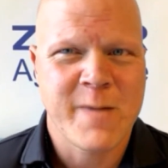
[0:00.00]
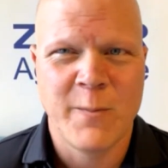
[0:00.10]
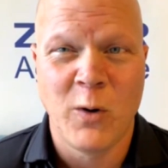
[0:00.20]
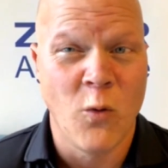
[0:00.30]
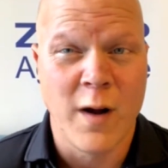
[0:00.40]

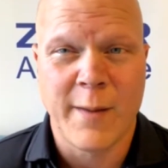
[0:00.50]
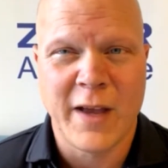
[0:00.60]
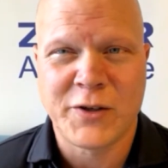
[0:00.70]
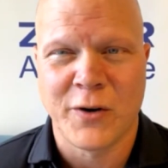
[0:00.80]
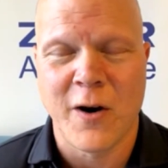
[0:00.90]
But one, I'm
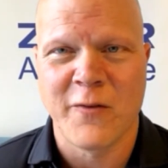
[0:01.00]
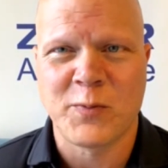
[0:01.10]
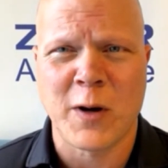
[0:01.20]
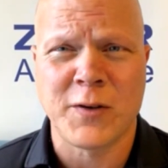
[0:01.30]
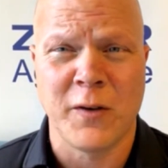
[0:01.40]
not sure
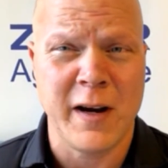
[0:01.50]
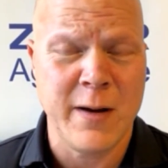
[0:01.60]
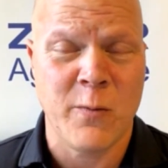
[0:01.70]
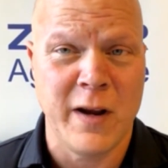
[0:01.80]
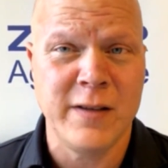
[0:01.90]
harvest pressure
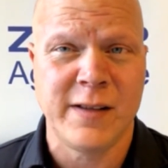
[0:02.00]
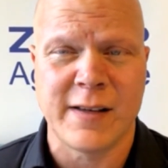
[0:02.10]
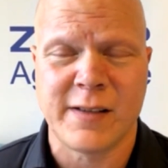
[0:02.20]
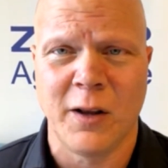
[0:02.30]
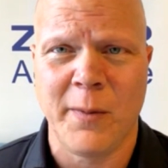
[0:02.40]
is
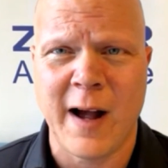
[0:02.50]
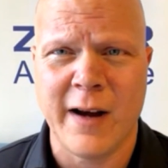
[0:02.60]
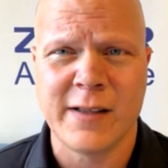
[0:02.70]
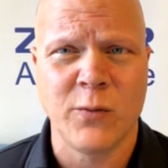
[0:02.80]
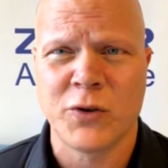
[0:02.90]
necessarily
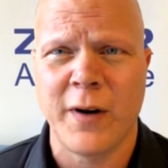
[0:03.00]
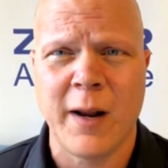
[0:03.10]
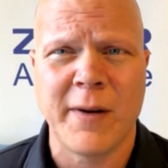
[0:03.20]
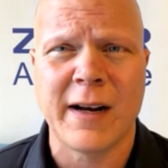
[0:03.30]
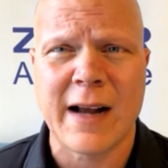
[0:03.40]
behind us, and we're
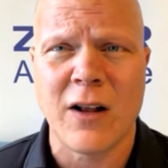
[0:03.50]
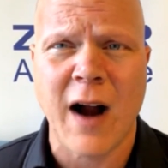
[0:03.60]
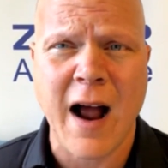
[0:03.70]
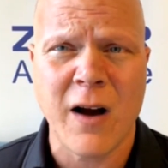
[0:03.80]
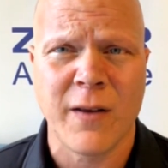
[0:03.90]
trading about
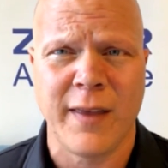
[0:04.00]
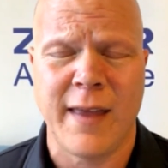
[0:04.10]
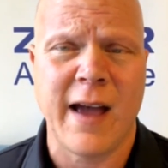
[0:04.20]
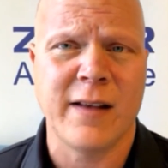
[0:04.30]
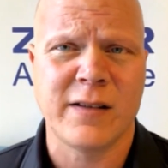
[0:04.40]
$1 higher than
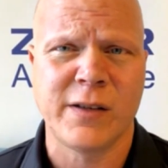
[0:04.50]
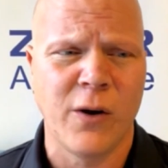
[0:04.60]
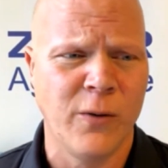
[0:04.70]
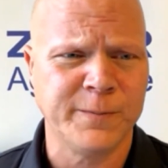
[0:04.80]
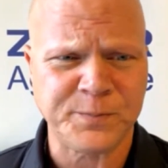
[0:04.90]
that.
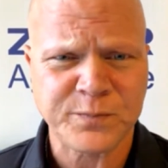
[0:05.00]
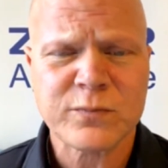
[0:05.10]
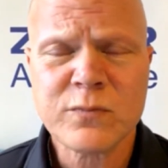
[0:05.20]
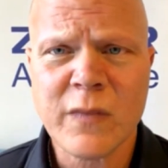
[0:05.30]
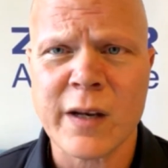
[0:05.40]
So
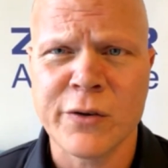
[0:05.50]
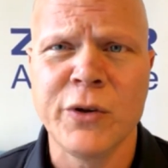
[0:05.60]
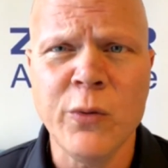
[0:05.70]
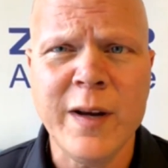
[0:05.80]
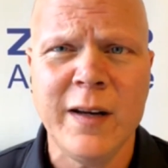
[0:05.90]

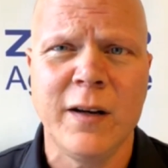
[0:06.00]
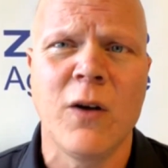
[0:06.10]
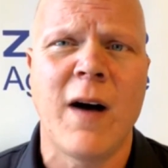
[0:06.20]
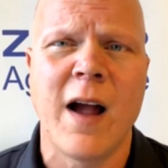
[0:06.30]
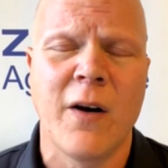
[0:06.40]
do we need to
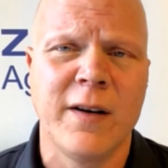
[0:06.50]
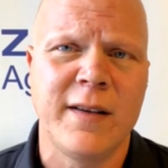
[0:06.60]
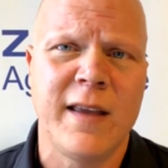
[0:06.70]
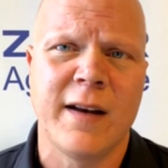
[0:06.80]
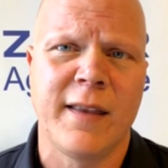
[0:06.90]
go higher
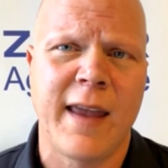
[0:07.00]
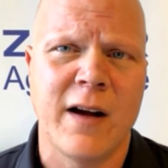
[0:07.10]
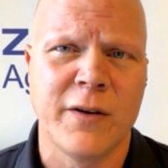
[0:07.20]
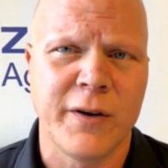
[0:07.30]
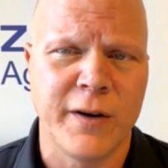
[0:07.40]
into the end of the
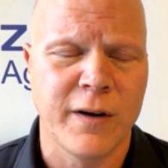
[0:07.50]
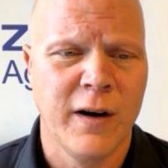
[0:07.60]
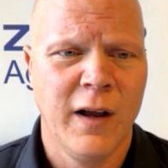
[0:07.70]
calendar year?